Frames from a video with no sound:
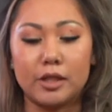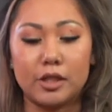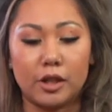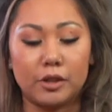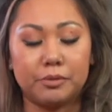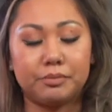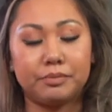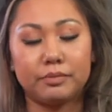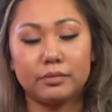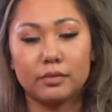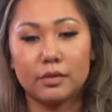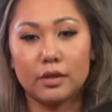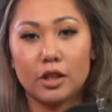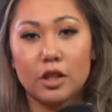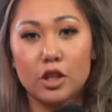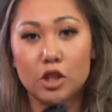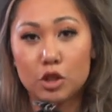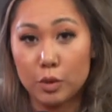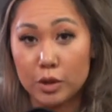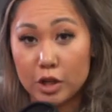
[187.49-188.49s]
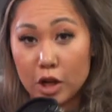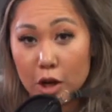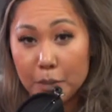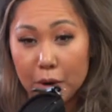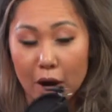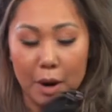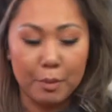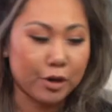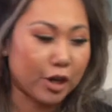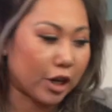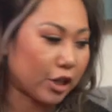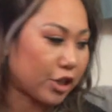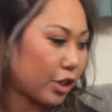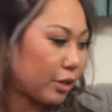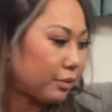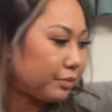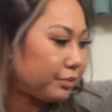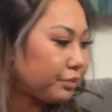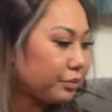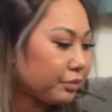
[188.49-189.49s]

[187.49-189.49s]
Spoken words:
So switch out your eye protection.